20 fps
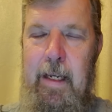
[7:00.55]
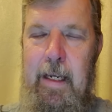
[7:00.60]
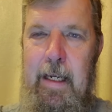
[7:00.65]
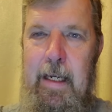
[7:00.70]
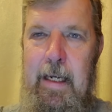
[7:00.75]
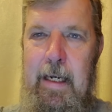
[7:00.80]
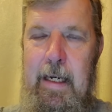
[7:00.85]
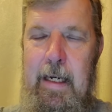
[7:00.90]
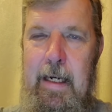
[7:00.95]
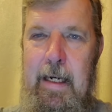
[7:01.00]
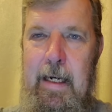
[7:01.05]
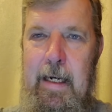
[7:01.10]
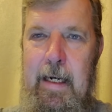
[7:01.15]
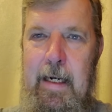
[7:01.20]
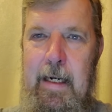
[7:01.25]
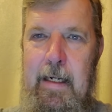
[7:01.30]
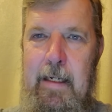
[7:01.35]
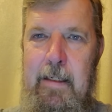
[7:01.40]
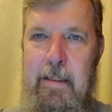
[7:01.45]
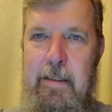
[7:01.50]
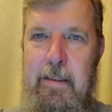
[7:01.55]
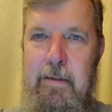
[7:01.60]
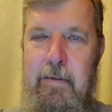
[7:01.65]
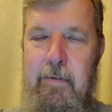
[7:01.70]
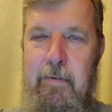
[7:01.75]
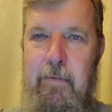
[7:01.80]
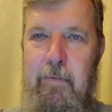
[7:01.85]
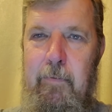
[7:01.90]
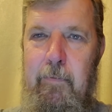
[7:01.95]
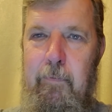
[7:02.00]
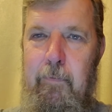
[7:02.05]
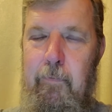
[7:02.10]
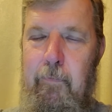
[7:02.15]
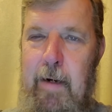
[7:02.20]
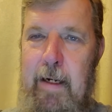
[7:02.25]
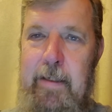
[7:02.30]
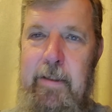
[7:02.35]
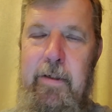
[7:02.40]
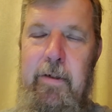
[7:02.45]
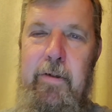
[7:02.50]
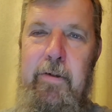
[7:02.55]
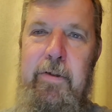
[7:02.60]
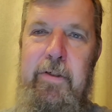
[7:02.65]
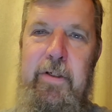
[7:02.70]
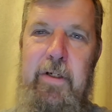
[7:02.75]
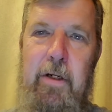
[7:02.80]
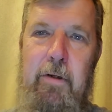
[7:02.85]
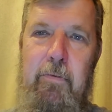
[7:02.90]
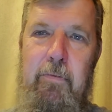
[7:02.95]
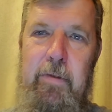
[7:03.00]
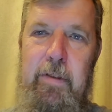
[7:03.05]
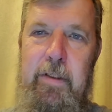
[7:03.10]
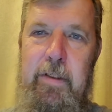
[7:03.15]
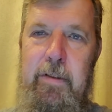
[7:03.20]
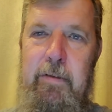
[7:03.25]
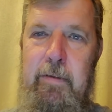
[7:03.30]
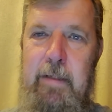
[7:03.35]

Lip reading: And renters don't